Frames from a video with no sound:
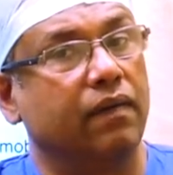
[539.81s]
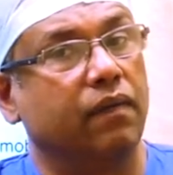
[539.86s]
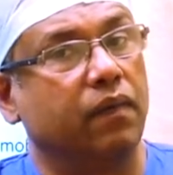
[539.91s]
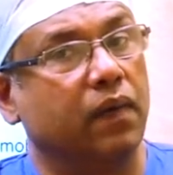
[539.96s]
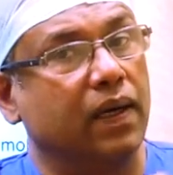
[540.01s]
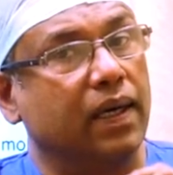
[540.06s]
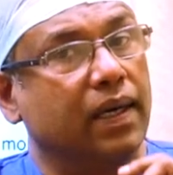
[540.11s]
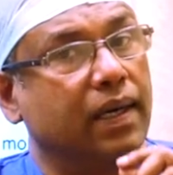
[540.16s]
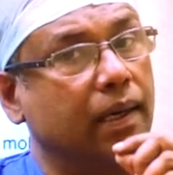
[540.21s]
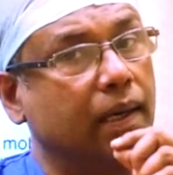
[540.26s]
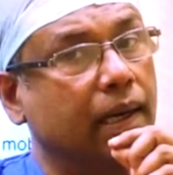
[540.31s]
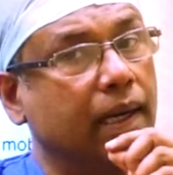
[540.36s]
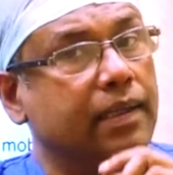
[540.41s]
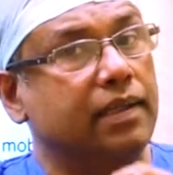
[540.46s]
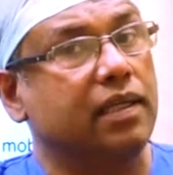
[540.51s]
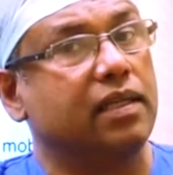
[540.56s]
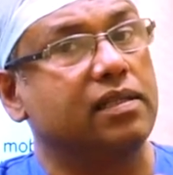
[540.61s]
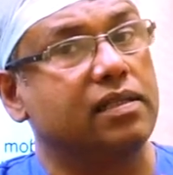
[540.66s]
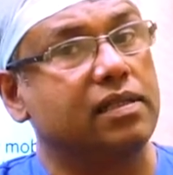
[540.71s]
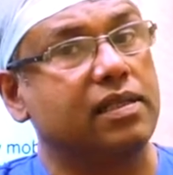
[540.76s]
work at
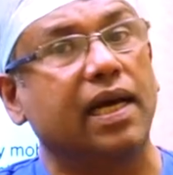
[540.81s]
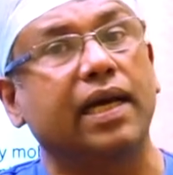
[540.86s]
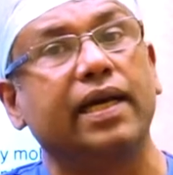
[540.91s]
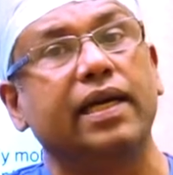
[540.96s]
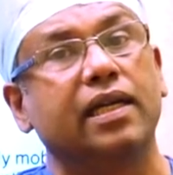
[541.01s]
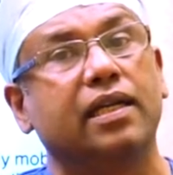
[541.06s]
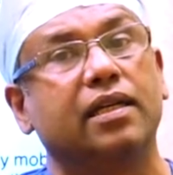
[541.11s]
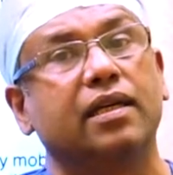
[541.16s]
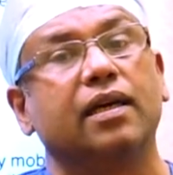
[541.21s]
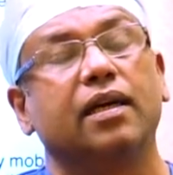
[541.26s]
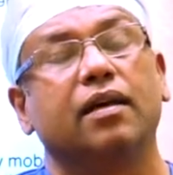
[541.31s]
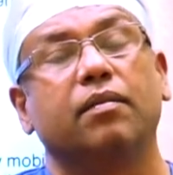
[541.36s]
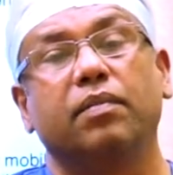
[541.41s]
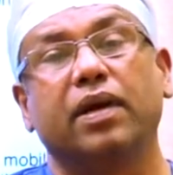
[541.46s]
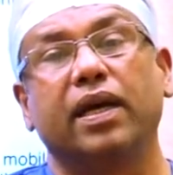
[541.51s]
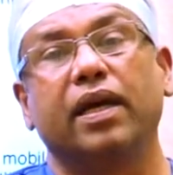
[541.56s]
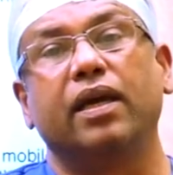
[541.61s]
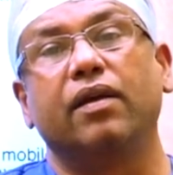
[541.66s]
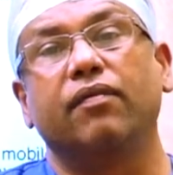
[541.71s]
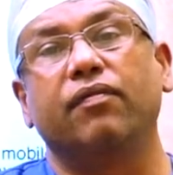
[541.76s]
the site
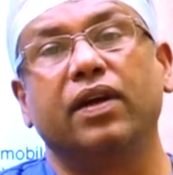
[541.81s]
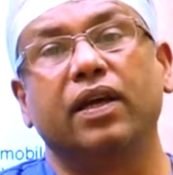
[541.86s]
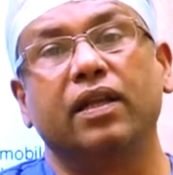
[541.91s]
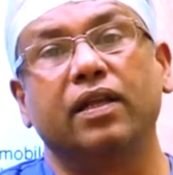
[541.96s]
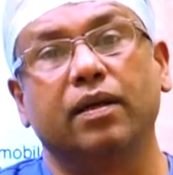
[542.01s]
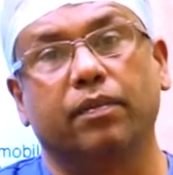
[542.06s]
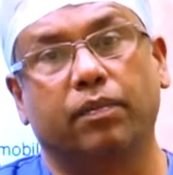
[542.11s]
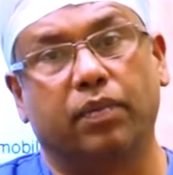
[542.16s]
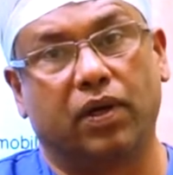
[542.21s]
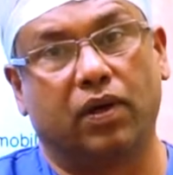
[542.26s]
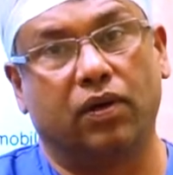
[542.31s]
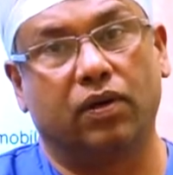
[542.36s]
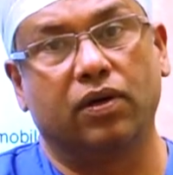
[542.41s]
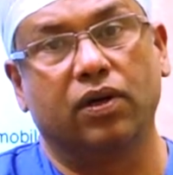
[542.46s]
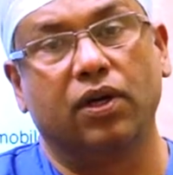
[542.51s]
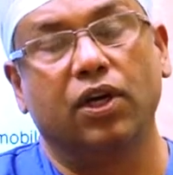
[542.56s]
by giving the block.